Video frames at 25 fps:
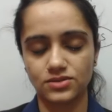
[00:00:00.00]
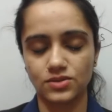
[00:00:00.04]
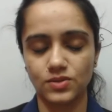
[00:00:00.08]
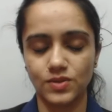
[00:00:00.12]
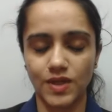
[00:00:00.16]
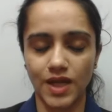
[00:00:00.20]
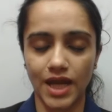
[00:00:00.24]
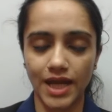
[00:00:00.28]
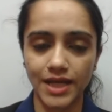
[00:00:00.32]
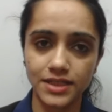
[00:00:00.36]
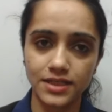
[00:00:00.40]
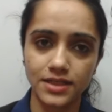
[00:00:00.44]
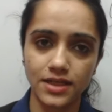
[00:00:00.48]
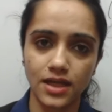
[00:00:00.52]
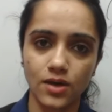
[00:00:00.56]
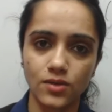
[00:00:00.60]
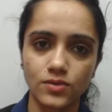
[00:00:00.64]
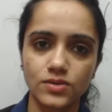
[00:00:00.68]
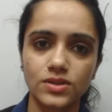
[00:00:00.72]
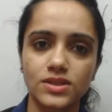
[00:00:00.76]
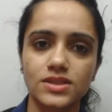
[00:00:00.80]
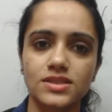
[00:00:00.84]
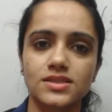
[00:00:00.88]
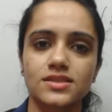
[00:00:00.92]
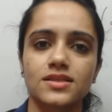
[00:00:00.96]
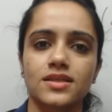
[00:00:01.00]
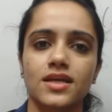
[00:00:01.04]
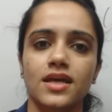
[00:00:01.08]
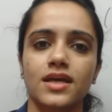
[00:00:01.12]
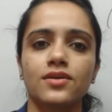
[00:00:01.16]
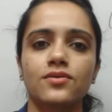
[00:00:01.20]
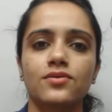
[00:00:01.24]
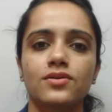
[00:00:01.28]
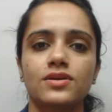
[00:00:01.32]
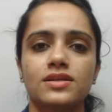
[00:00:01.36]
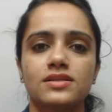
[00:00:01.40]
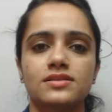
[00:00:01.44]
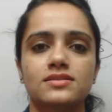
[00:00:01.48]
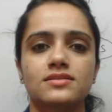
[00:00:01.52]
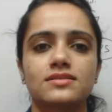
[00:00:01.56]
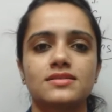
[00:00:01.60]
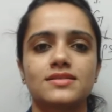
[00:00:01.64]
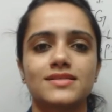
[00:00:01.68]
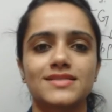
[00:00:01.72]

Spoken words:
So right now the scenario is